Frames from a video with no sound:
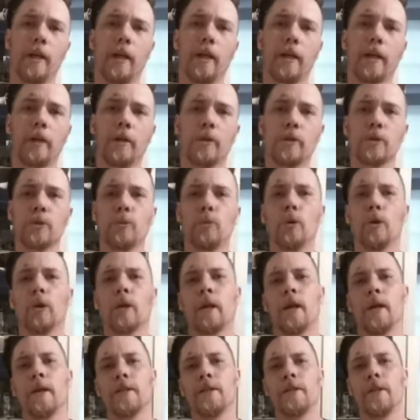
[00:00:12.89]
of Gears of War
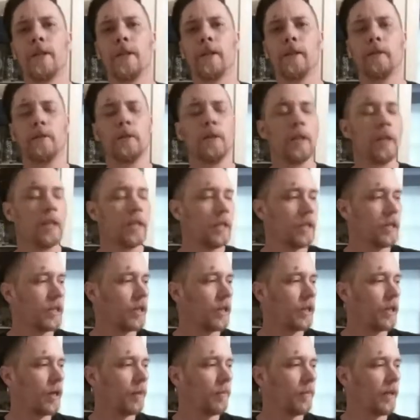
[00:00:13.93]
content
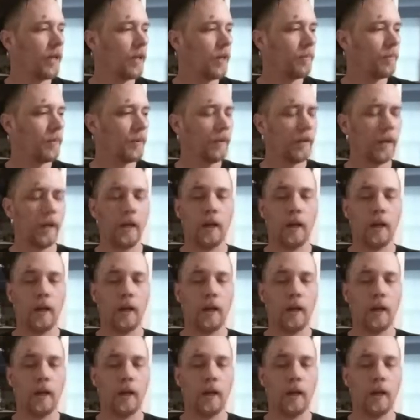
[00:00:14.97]
coming up,